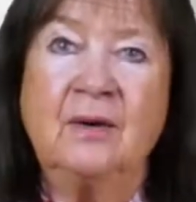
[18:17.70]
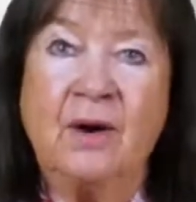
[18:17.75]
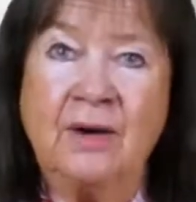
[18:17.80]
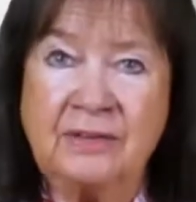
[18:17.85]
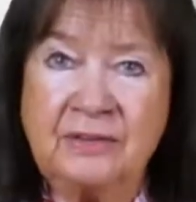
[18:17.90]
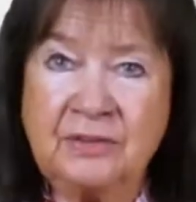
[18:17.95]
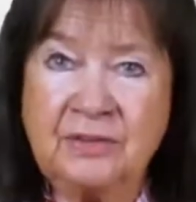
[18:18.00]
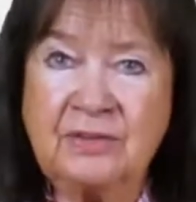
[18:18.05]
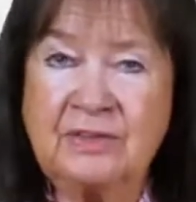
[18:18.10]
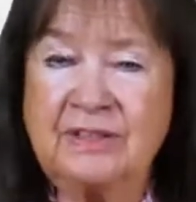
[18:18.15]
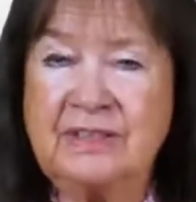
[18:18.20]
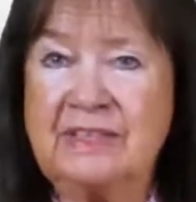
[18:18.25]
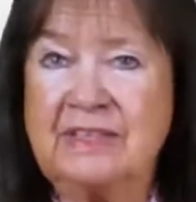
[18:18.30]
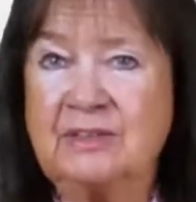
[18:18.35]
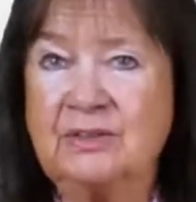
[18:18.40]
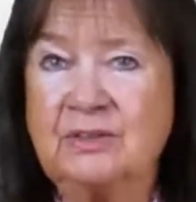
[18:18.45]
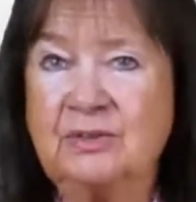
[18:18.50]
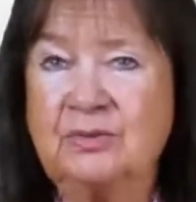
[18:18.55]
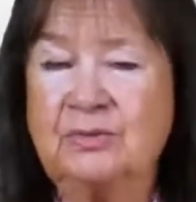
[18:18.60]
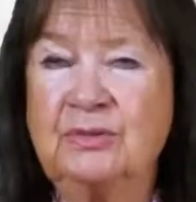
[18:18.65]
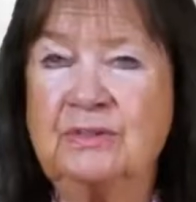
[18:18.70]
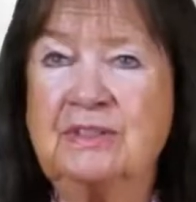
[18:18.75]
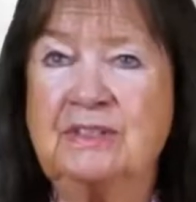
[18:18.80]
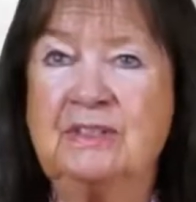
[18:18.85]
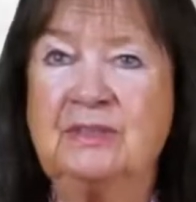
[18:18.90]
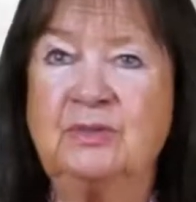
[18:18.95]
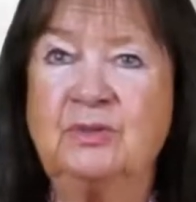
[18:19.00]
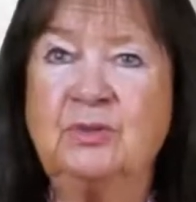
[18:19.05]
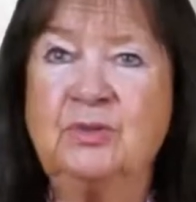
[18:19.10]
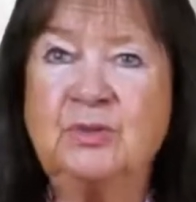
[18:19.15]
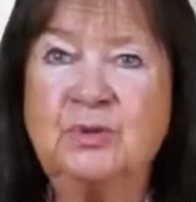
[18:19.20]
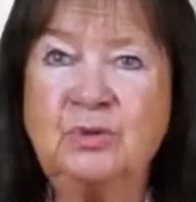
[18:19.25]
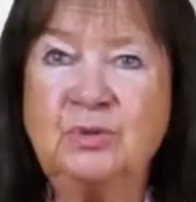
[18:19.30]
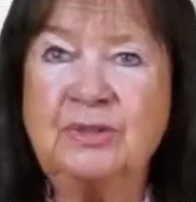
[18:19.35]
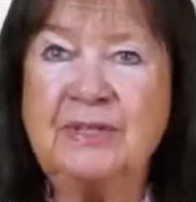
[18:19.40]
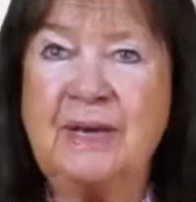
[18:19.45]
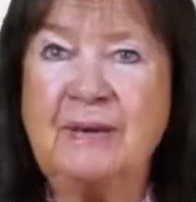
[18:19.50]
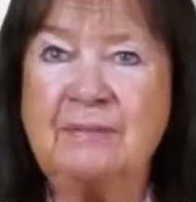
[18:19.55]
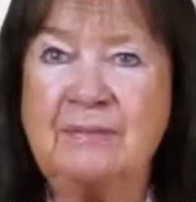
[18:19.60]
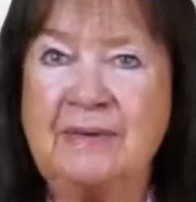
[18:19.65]
Contrary to the
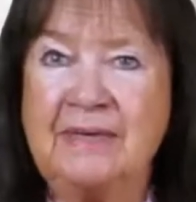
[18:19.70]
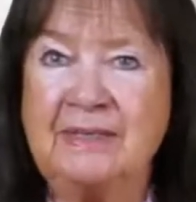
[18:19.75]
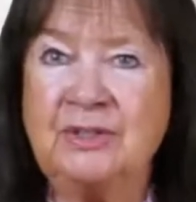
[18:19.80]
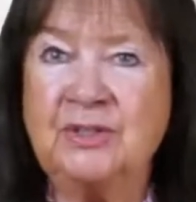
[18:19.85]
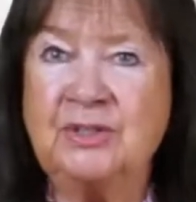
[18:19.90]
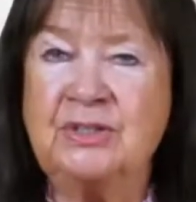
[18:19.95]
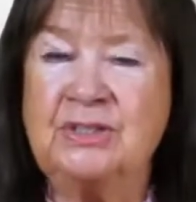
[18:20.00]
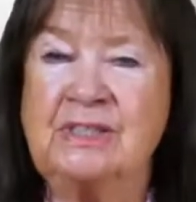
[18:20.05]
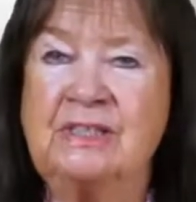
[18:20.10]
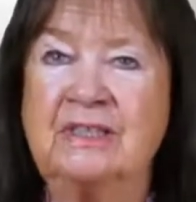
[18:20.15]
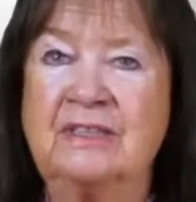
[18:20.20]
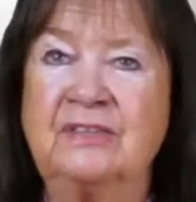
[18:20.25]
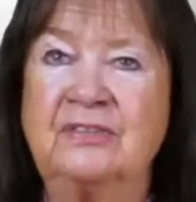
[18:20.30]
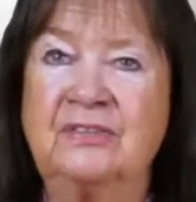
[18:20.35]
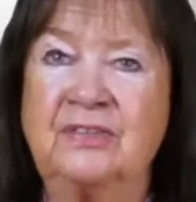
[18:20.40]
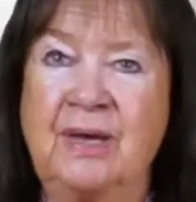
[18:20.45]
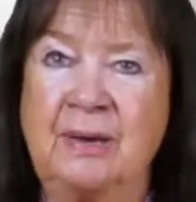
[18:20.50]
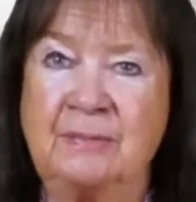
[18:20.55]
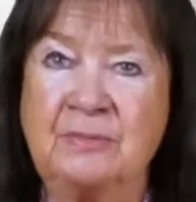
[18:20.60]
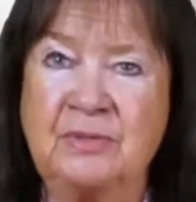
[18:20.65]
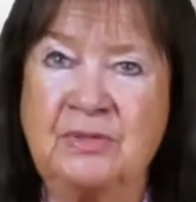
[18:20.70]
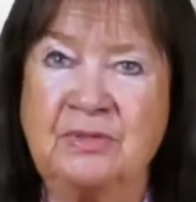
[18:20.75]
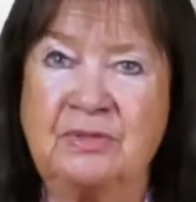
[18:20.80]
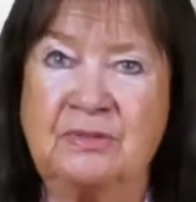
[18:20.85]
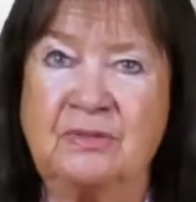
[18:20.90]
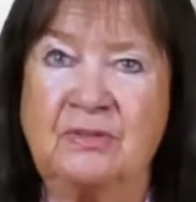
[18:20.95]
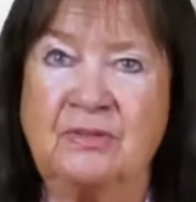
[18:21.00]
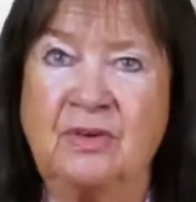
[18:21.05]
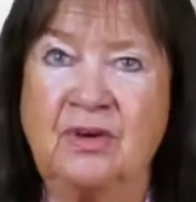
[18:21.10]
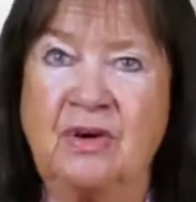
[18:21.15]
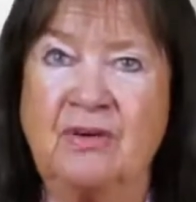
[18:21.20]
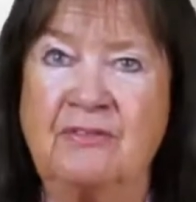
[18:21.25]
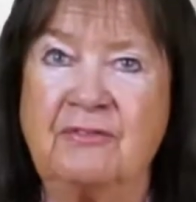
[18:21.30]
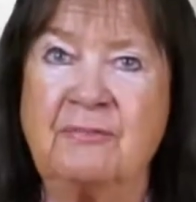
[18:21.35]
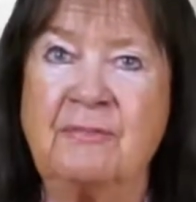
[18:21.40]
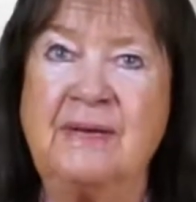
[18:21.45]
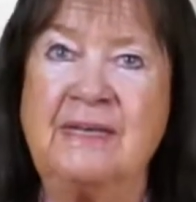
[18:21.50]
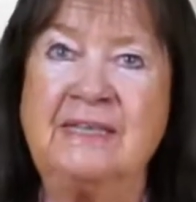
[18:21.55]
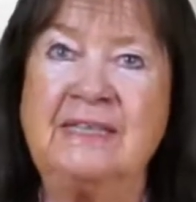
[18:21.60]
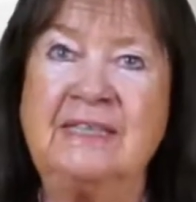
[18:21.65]
two-dimensional assumptions
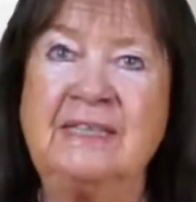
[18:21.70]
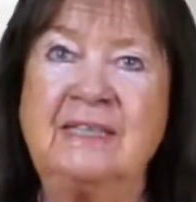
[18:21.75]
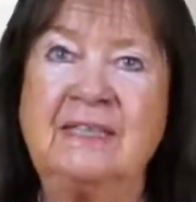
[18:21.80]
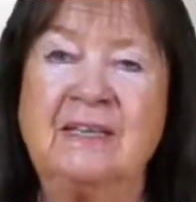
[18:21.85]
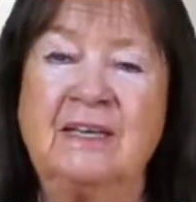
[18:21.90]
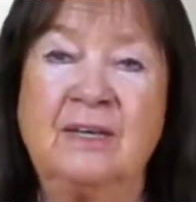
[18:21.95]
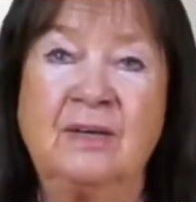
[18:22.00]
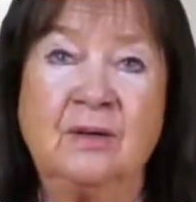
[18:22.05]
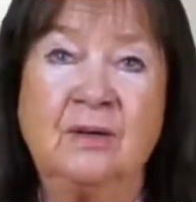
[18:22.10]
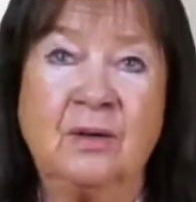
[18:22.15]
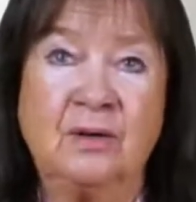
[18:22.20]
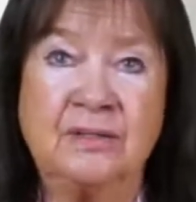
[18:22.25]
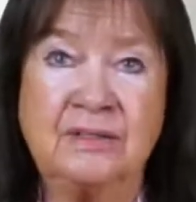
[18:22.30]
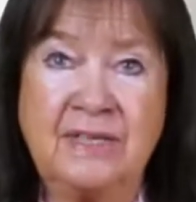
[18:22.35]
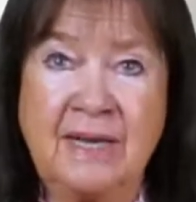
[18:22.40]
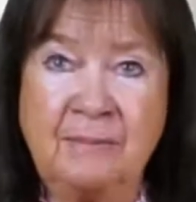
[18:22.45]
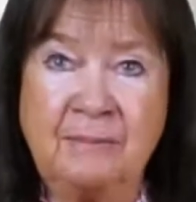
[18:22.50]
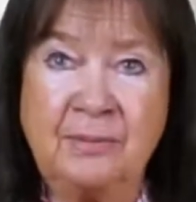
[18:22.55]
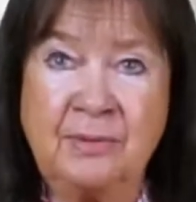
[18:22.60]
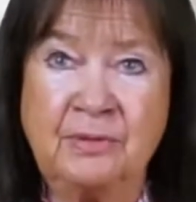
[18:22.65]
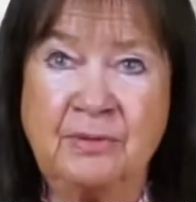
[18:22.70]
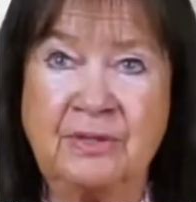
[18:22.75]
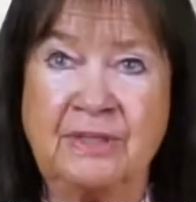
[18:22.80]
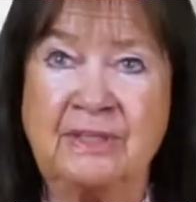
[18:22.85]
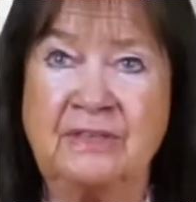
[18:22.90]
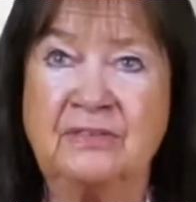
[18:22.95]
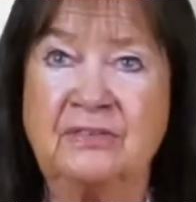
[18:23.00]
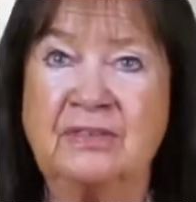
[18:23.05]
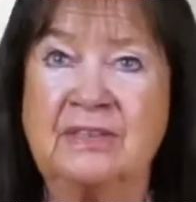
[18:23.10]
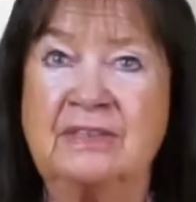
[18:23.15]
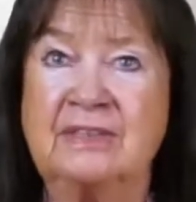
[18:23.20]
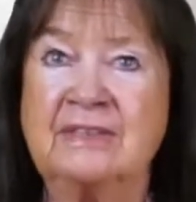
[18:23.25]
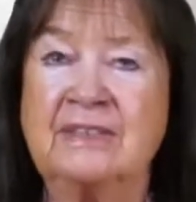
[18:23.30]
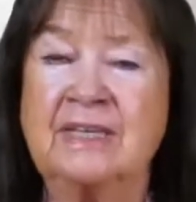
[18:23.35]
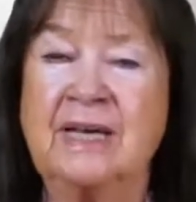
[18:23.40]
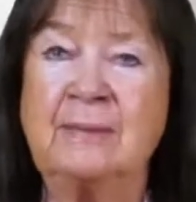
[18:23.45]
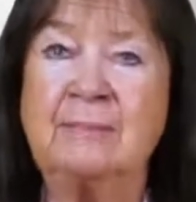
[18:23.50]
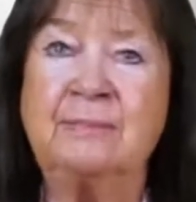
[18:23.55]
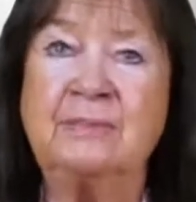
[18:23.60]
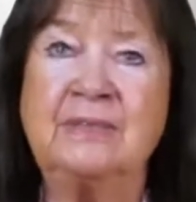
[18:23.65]
of many contemporaries
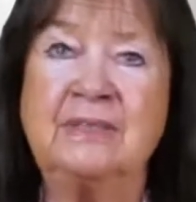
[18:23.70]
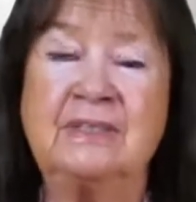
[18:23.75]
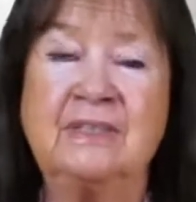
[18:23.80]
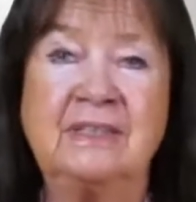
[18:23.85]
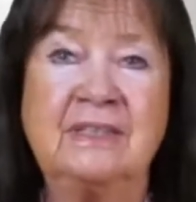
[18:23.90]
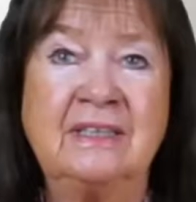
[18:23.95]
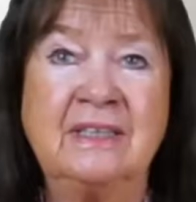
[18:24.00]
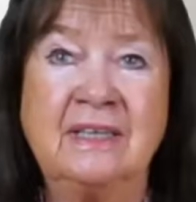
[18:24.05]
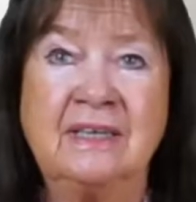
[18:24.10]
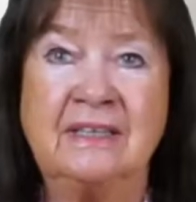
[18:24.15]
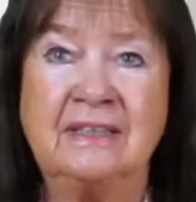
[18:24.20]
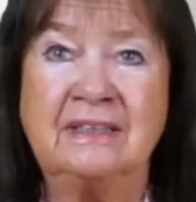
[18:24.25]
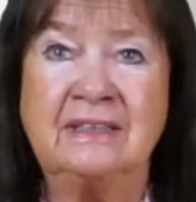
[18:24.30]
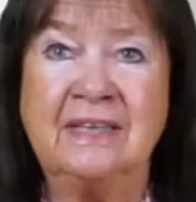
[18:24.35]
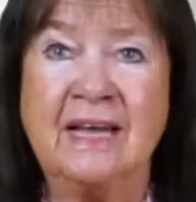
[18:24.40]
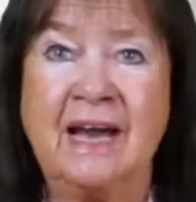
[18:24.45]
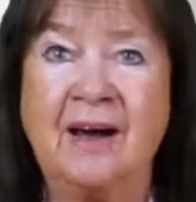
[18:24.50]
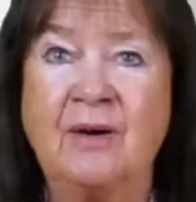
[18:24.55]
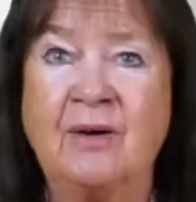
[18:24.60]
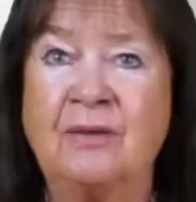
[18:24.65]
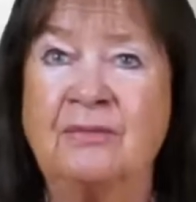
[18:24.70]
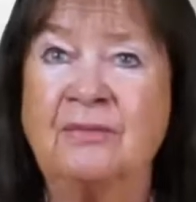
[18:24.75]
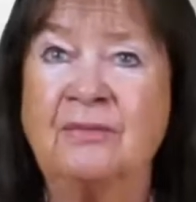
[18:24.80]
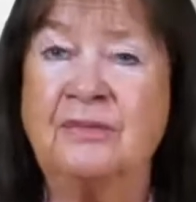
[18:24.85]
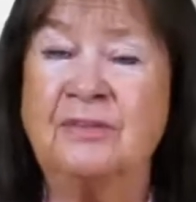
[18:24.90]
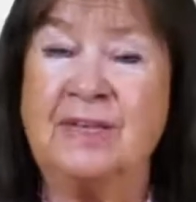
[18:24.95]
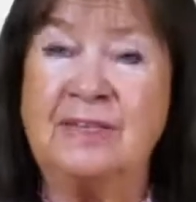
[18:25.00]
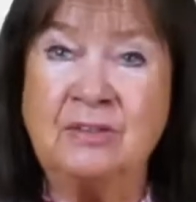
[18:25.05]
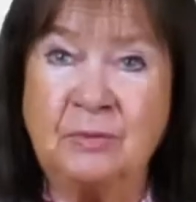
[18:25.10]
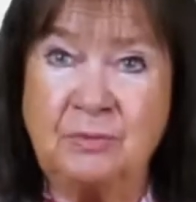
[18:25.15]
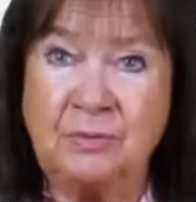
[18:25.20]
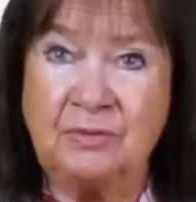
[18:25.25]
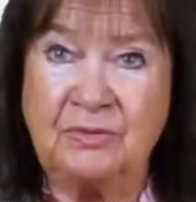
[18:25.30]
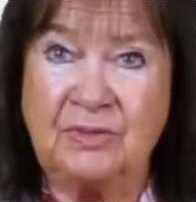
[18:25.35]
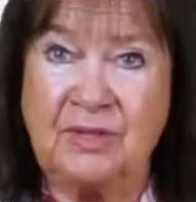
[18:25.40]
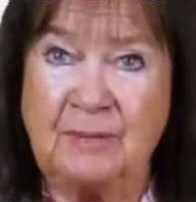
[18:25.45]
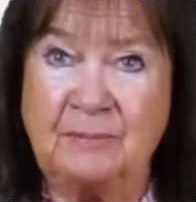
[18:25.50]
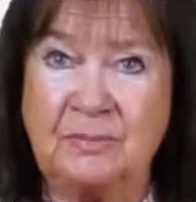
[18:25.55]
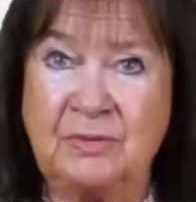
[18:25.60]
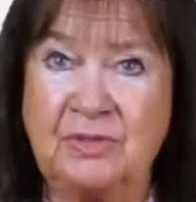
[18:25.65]
entrapped in the here and now of sense
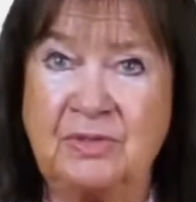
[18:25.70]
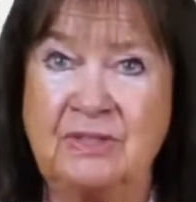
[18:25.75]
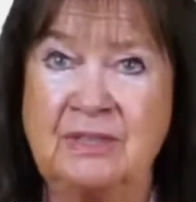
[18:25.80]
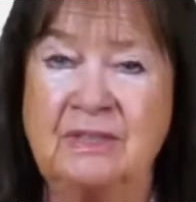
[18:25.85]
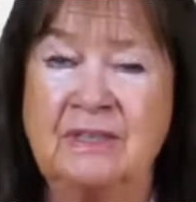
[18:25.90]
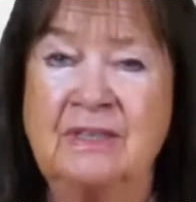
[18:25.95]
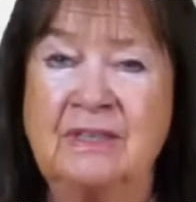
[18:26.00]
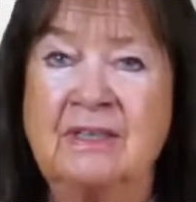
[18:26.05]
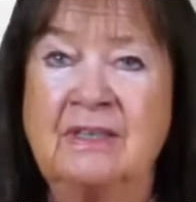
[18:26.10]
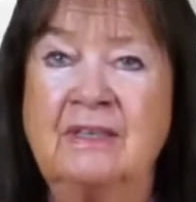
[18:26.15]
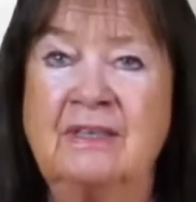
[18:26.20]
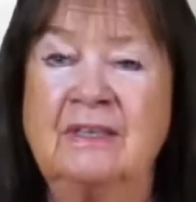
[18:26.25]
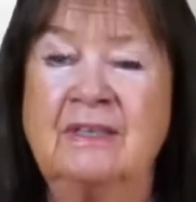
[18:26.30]
perception,